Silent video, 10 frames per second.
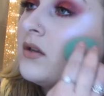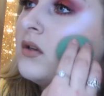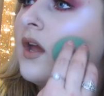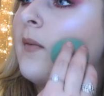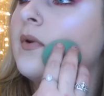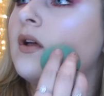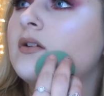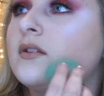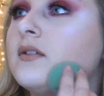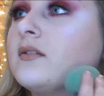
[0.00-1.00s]
tap it all
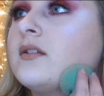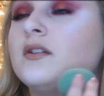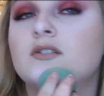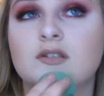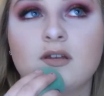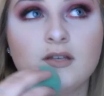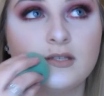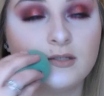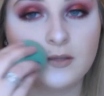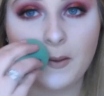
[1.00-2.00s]
into the skin, just because